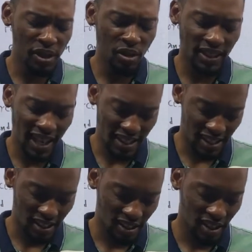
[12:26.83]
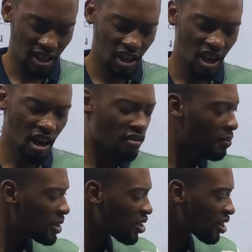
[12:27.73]
major task?
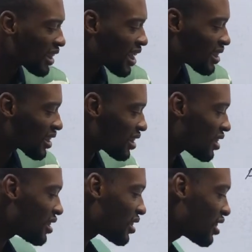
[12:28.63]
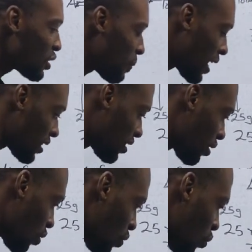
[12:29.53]
Our major task is this part,
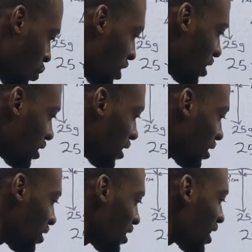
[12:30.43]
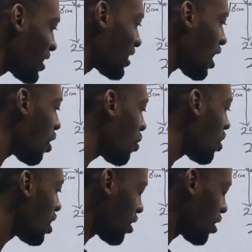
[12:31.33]
which there is now